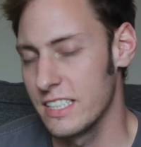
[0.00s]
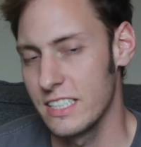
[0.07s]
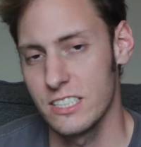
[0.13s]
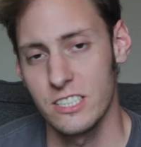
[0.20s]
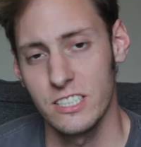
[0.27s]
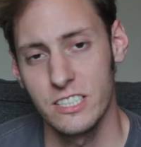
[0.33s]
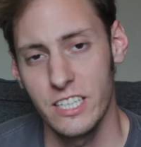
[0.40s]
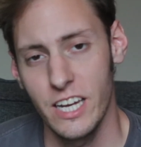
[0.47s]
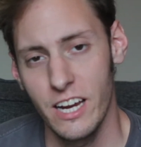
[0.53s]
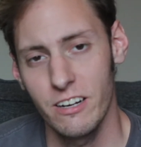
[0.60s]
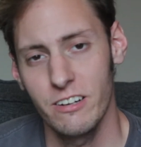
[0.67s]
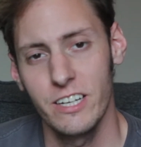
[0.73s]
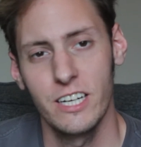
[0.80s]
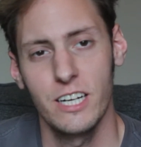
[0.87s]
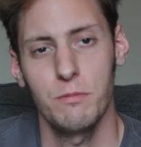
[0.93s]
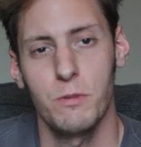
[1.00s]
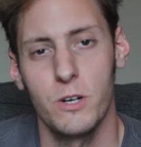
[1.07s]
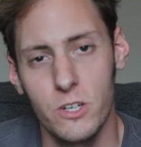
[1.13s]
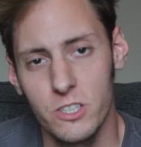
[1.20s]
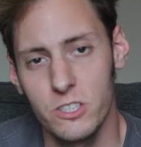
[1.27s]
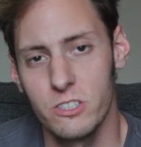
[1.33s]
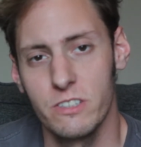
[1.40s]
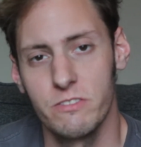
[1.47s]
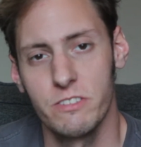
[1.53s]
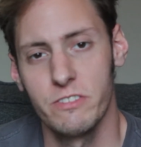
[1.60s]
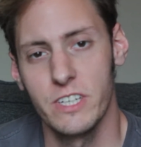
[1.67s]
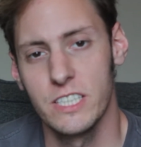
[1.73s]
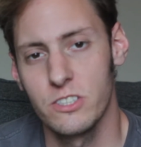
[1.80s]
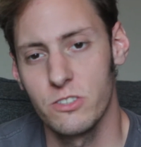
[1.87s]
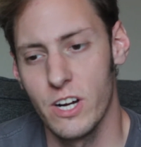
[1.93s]
things are tearing up all the drift
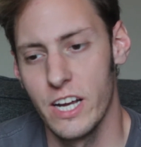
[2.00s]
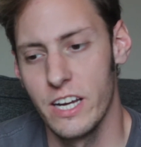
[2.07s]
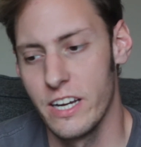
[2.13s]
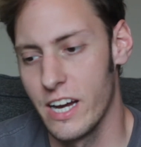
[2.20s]
events right